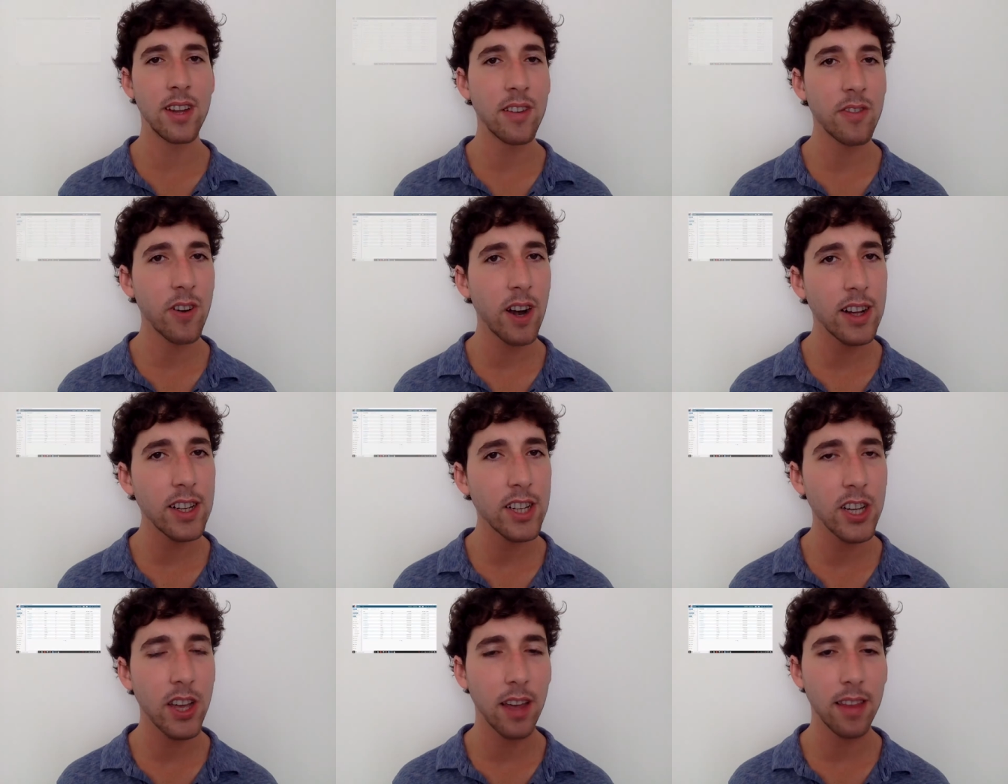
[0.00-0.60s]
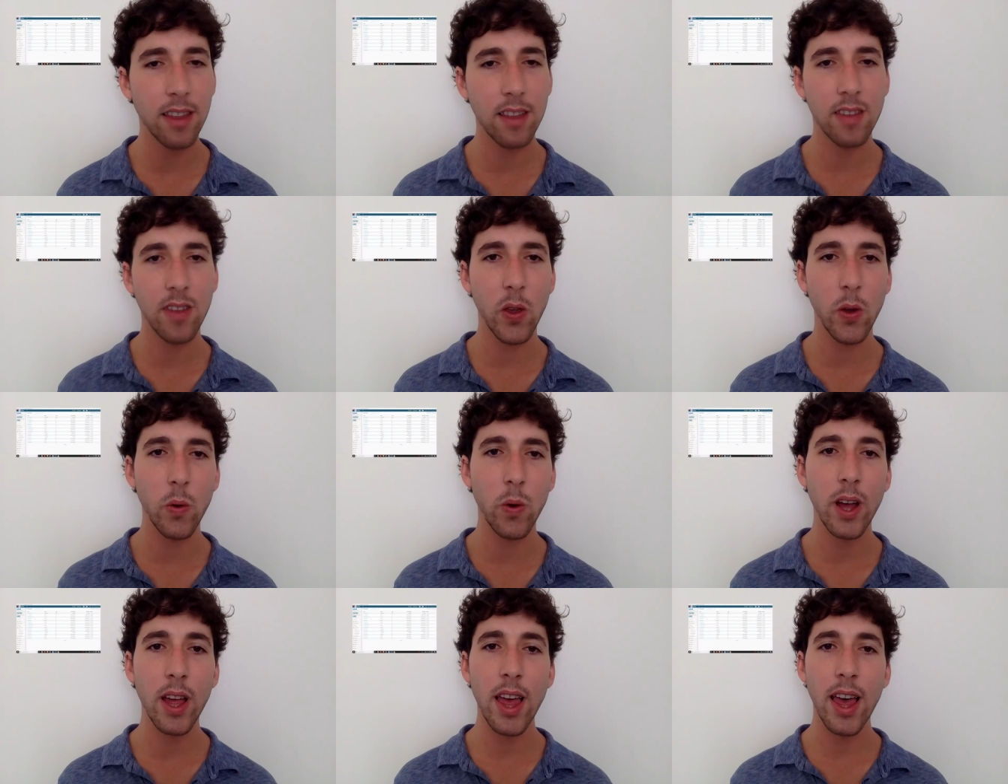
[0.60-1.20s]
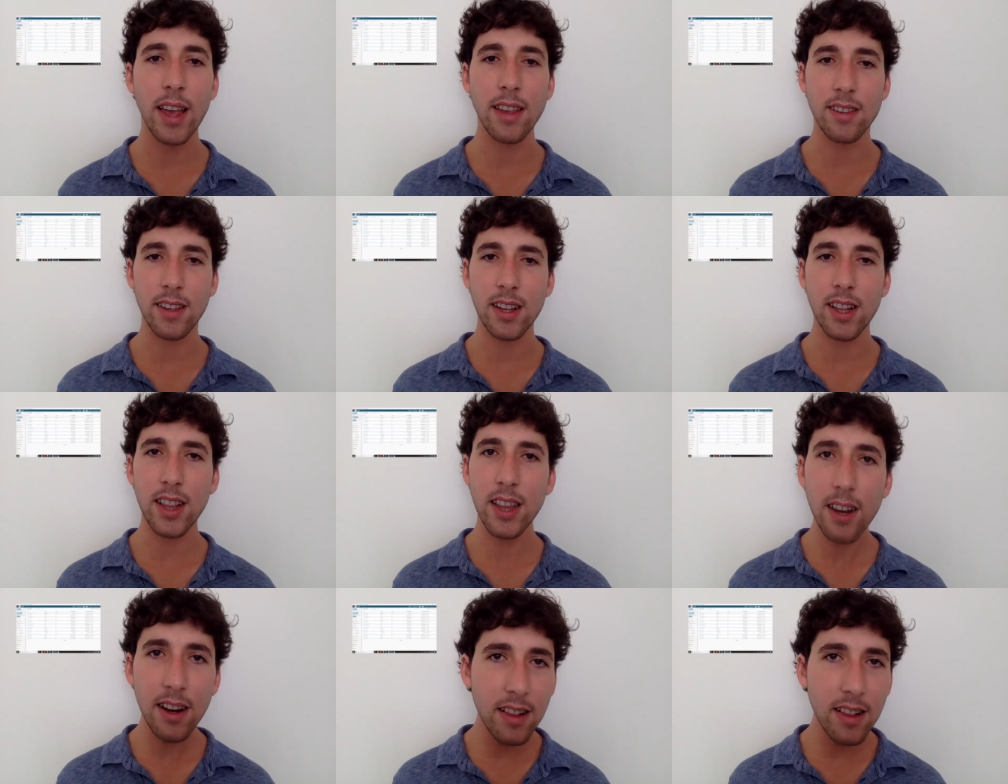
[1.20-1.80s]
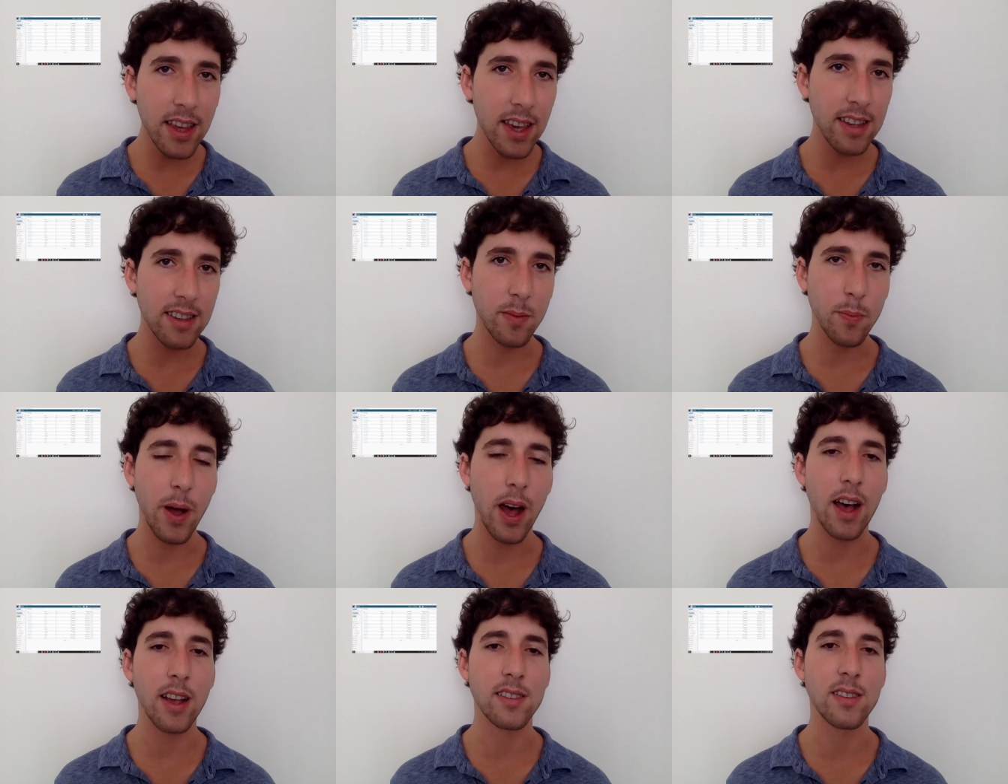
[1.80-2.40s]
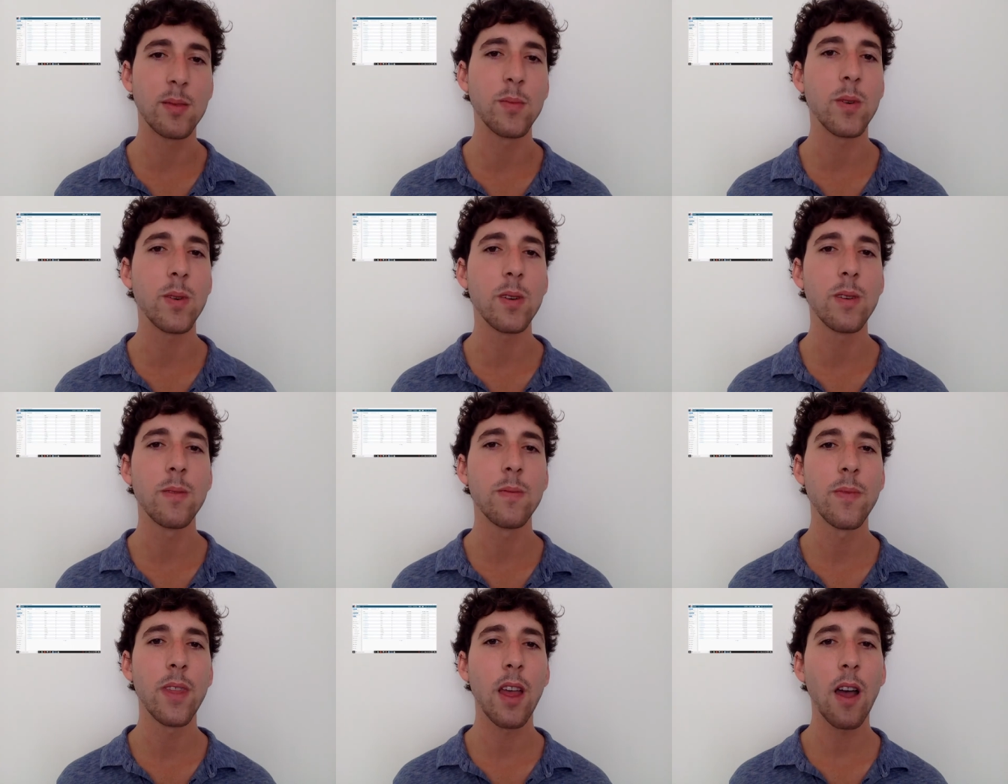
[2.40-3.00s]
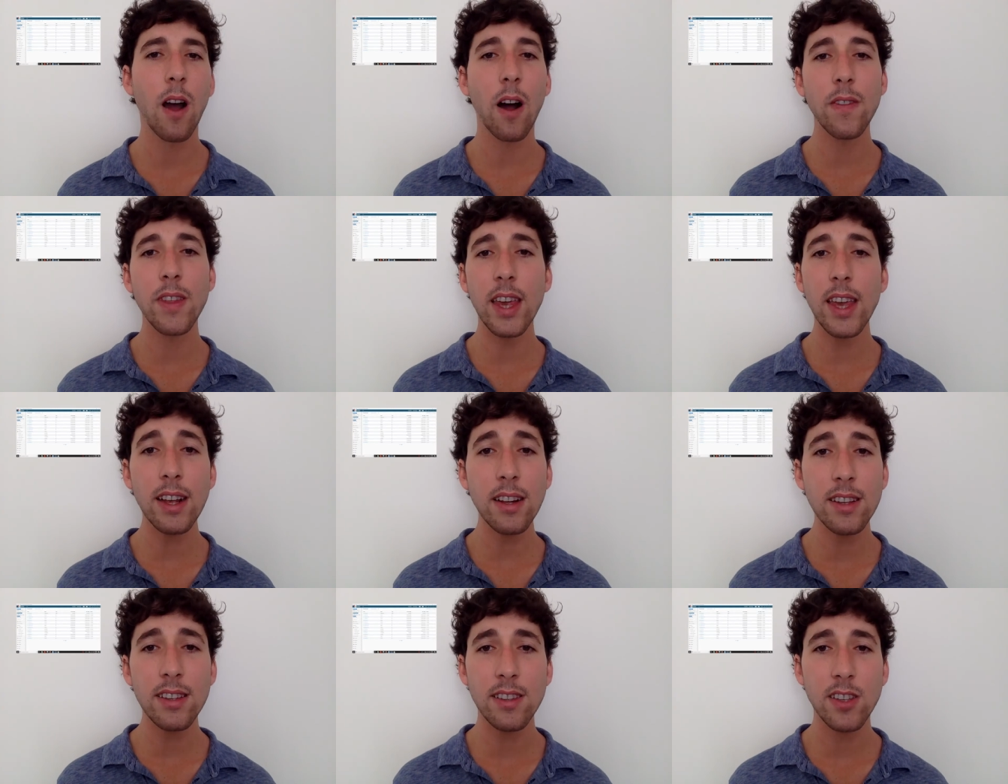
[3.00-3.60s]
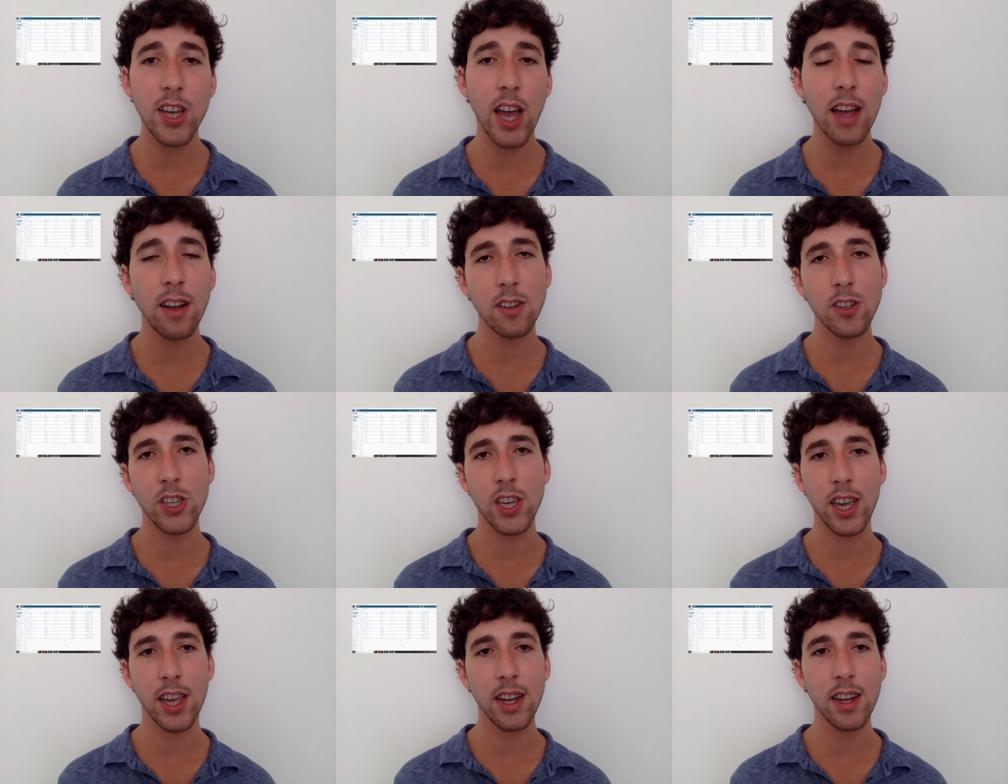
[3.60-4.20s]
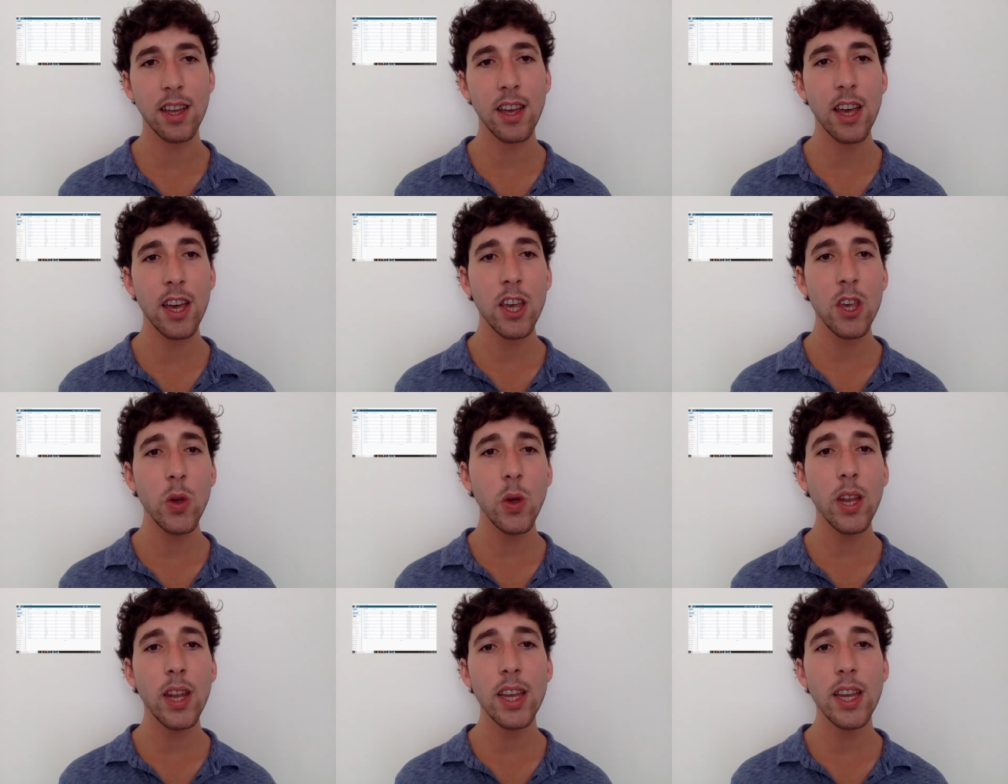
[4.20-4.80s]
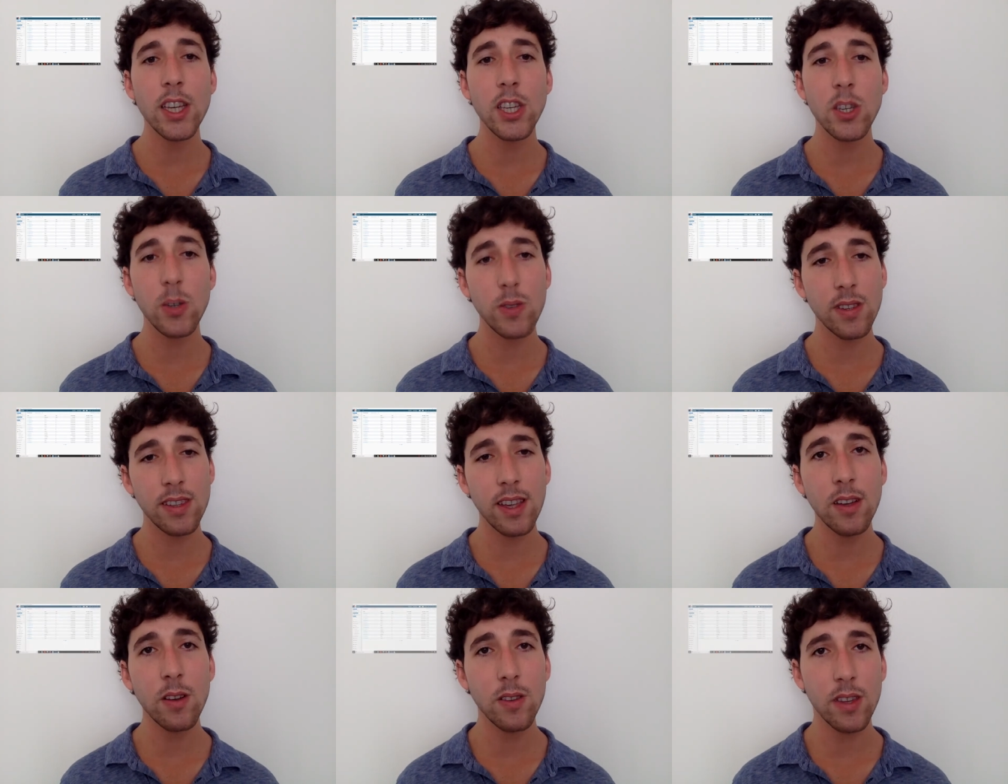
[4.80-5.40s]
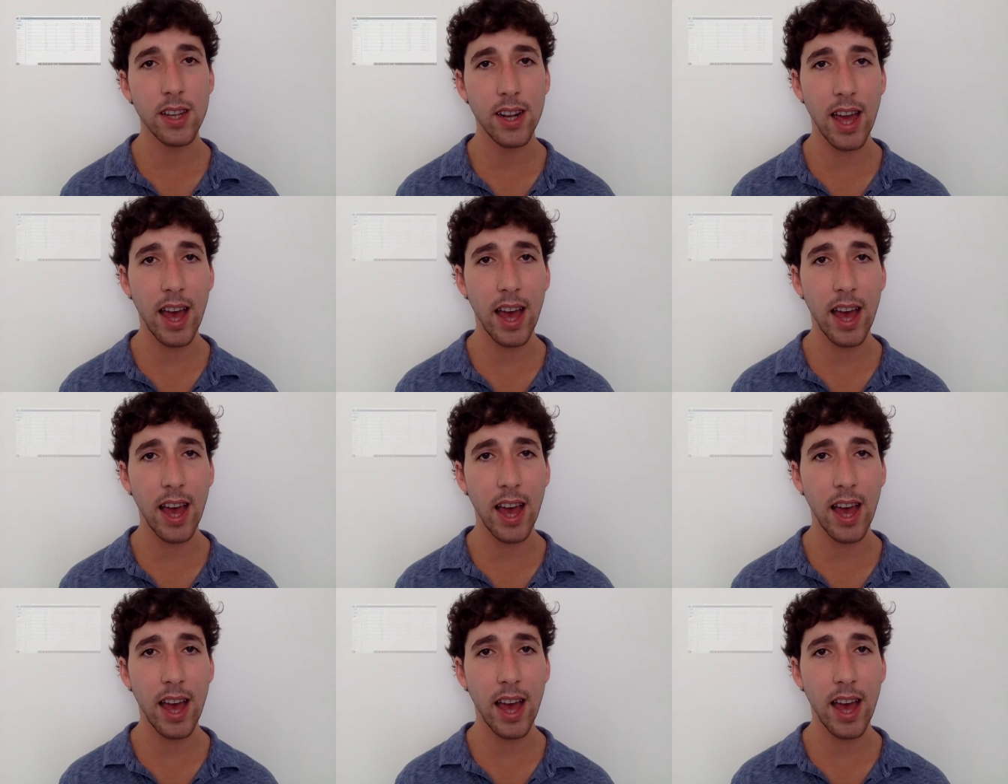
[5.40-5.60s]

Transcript: differentiate the two as clearly as possible. On the IGNIS child chain, you can issue singleton